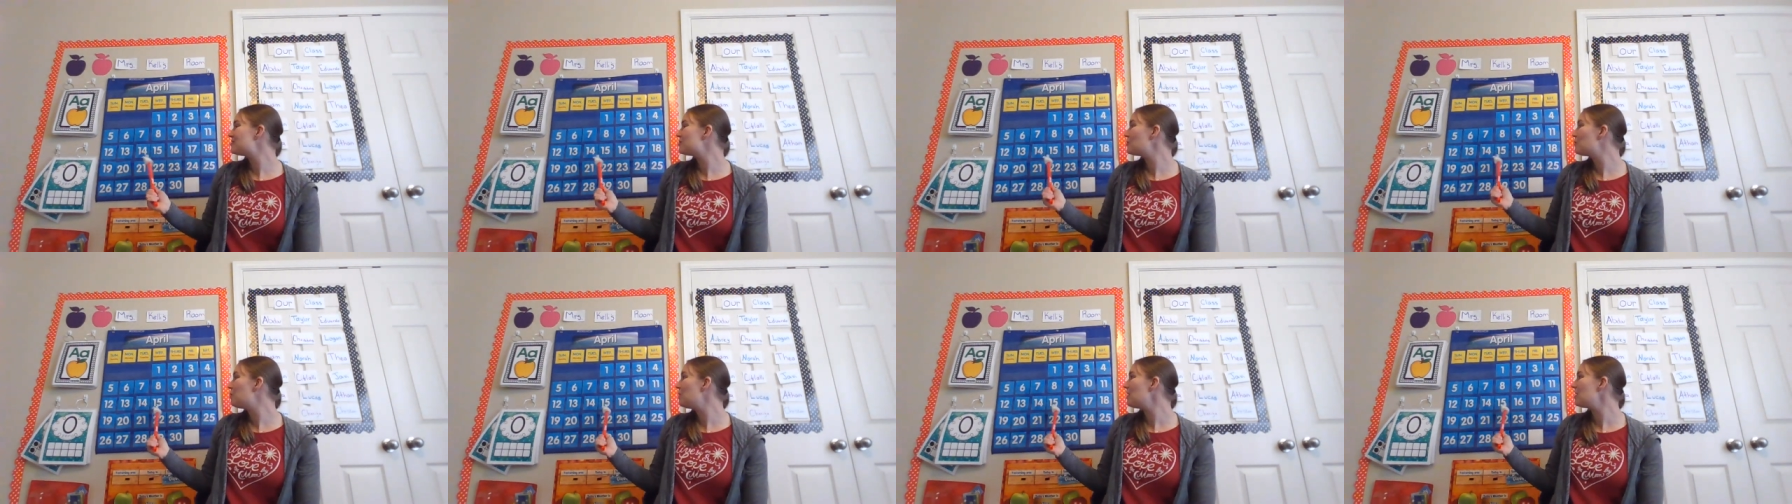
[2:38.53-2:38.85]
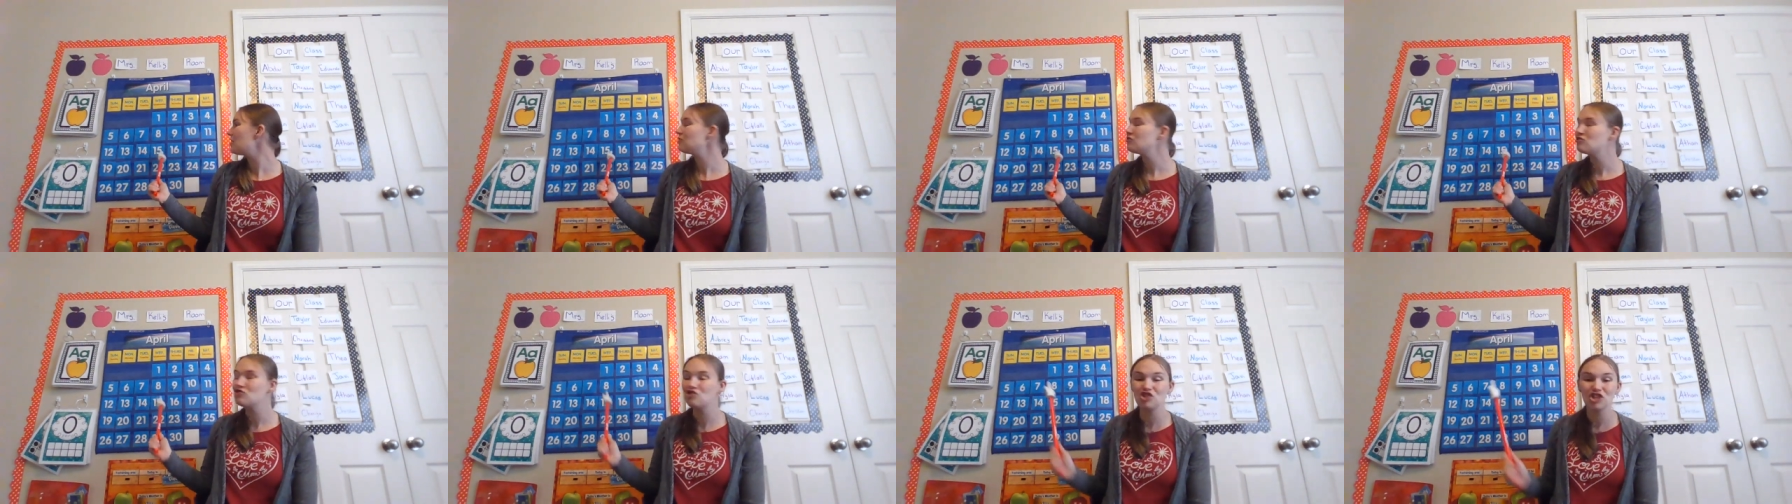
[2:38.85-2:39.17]
so
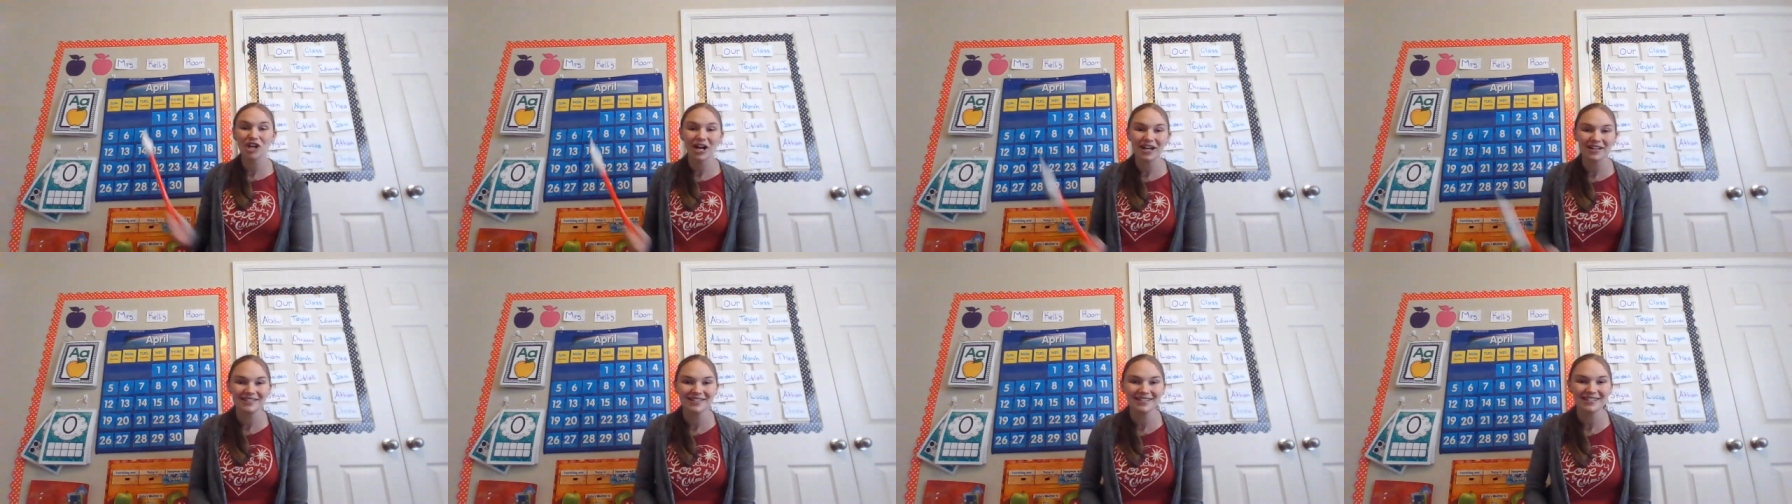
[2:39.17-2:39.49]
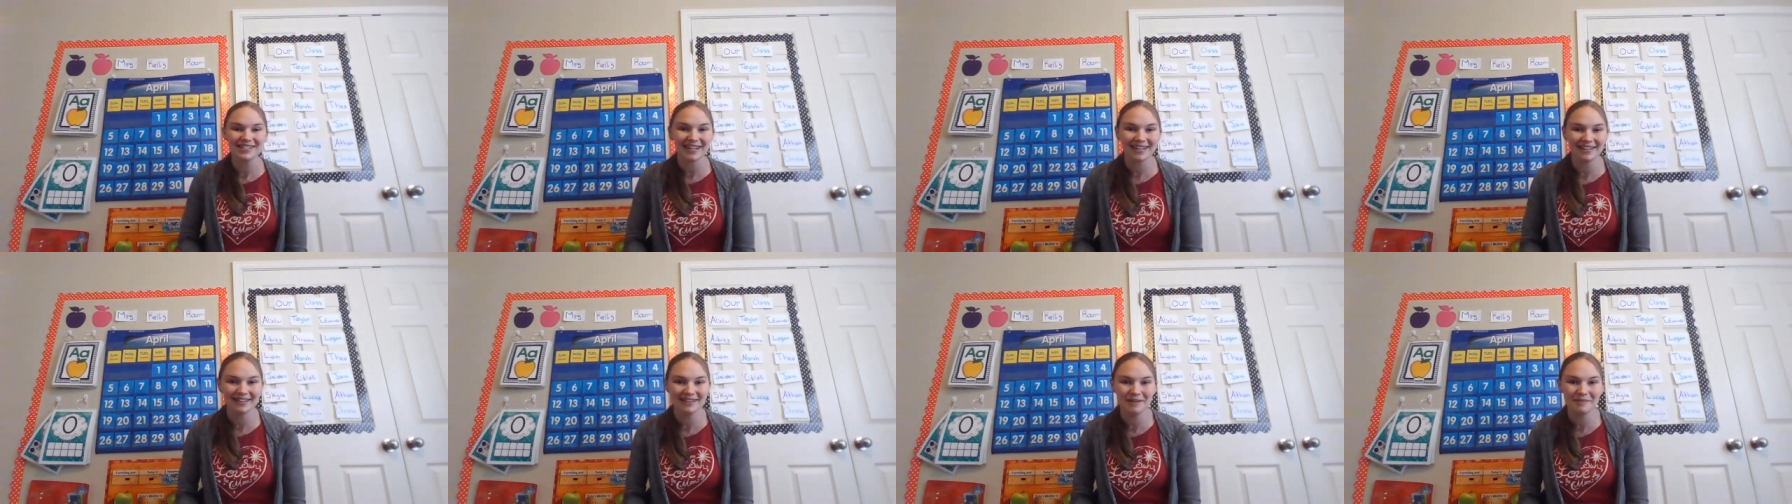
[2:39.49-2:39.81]
we're just
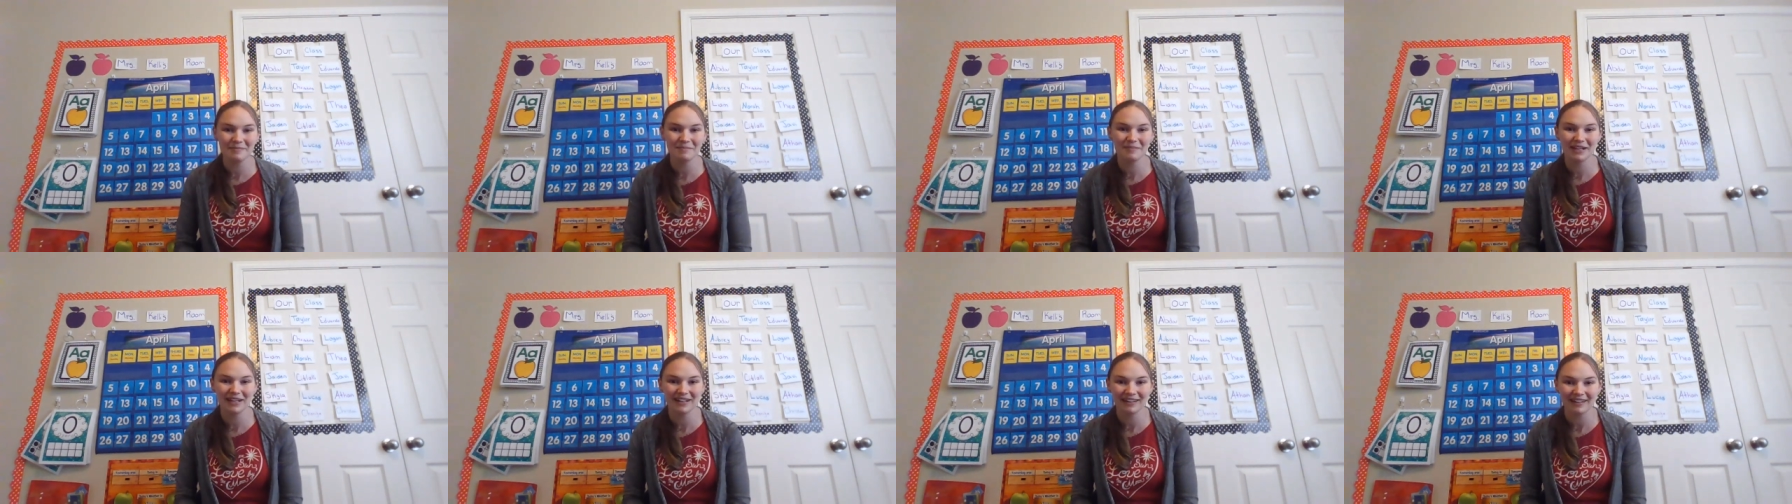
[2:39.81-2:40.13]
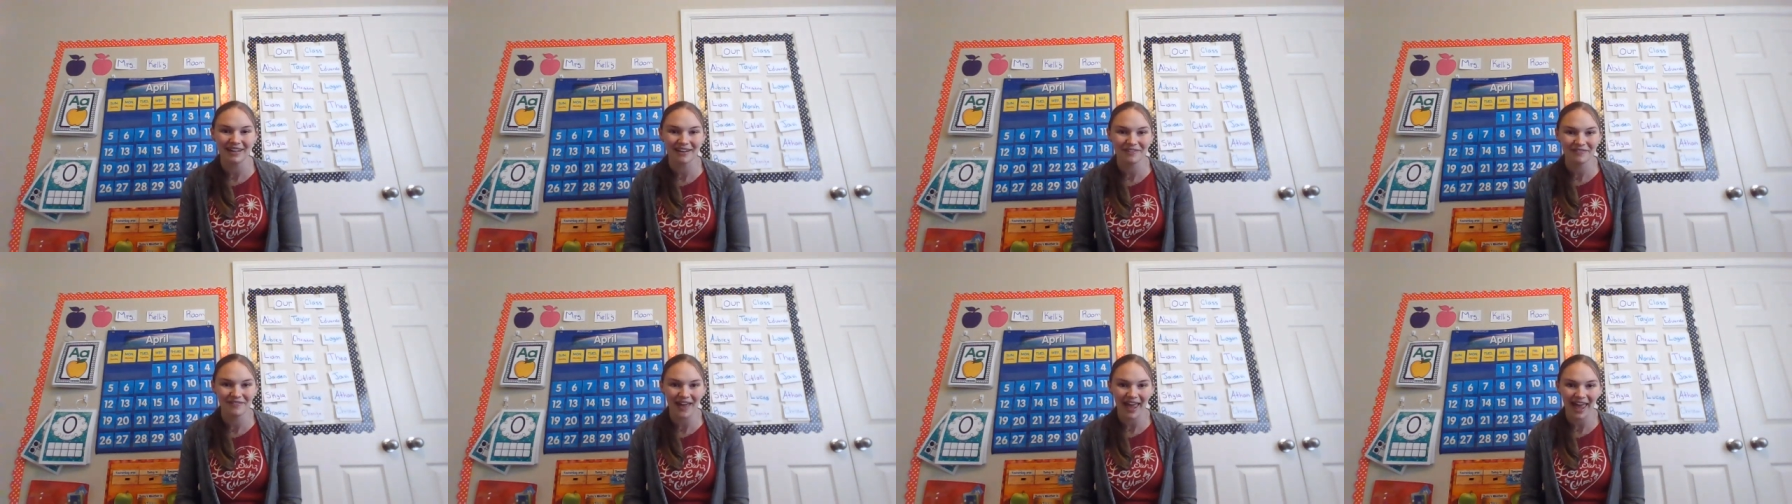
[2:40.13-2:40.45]
in the middle
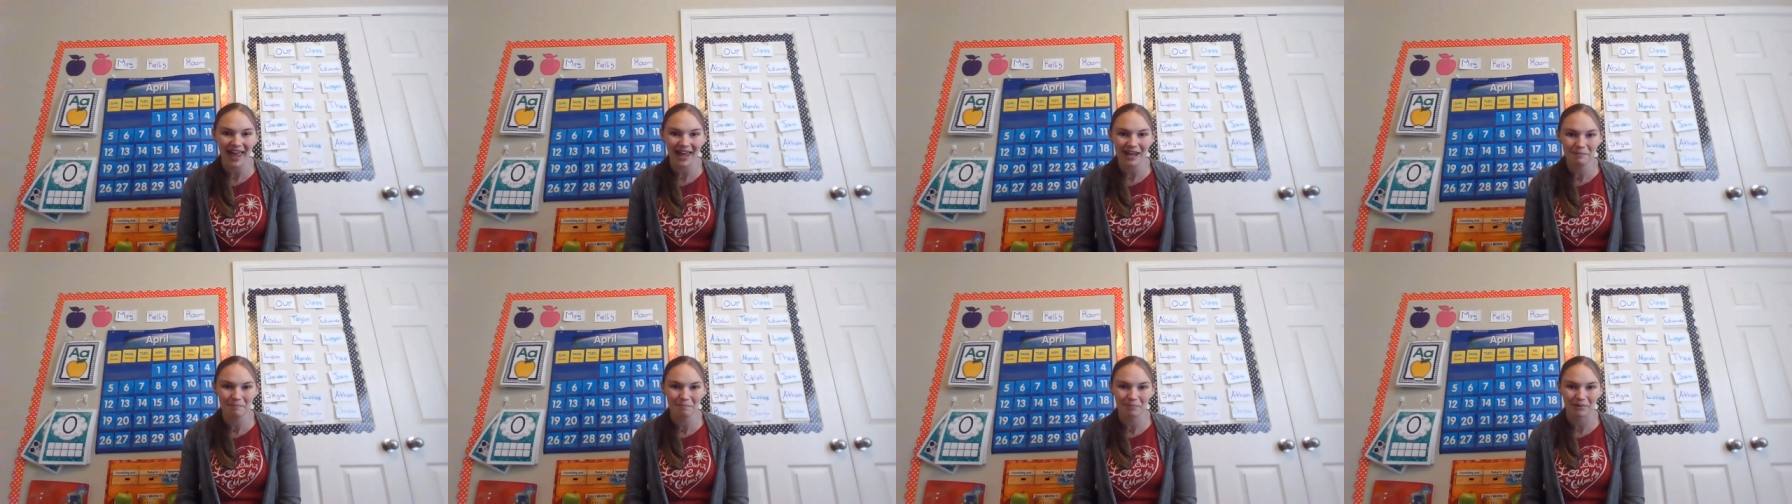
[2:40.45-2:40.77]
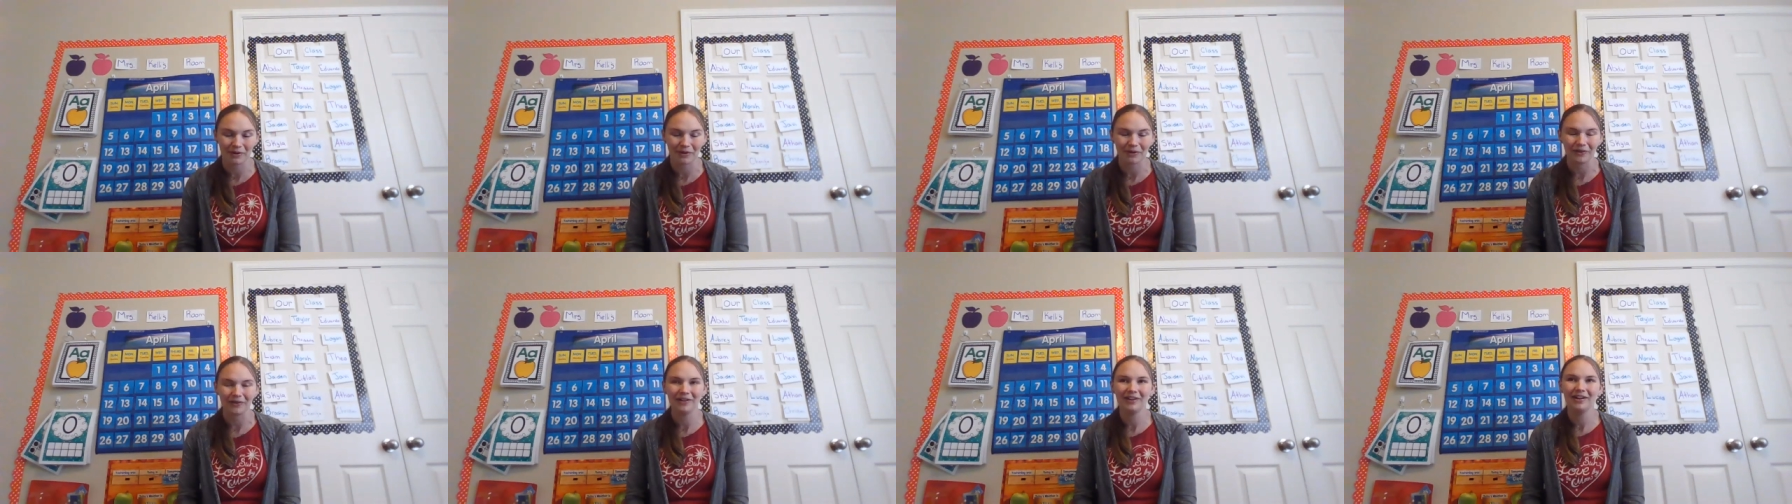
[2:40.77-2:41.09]
of
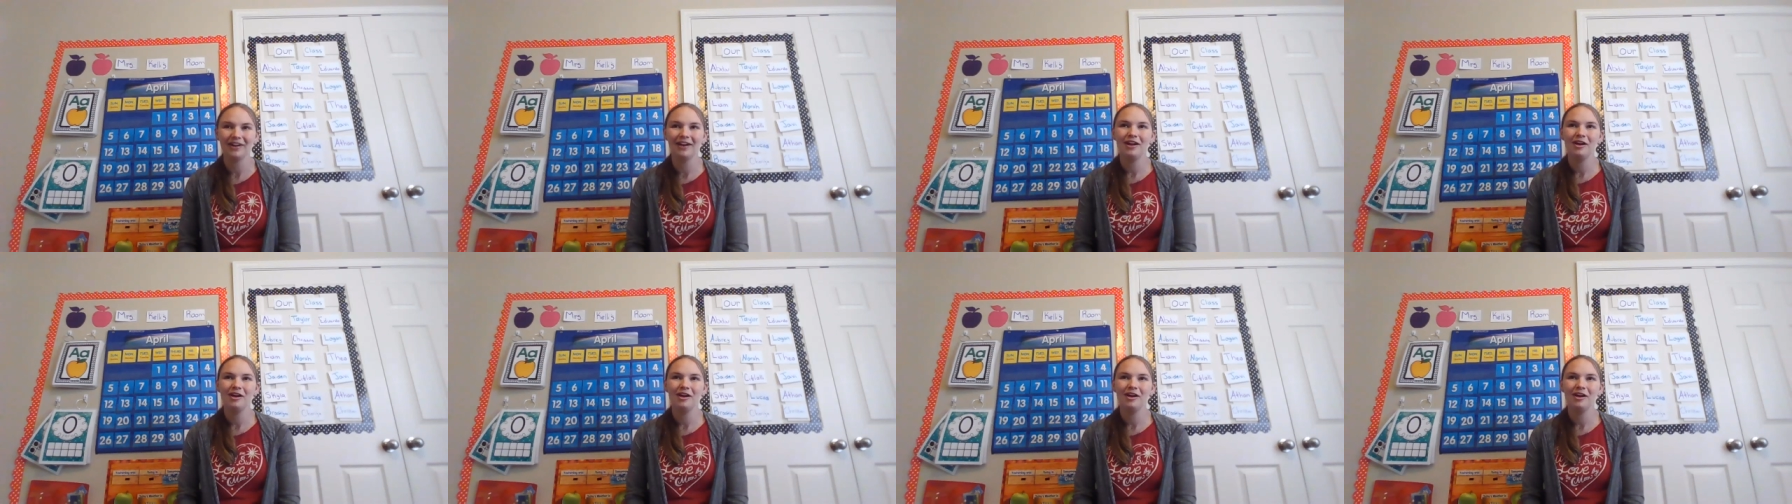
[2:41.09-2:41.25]
April.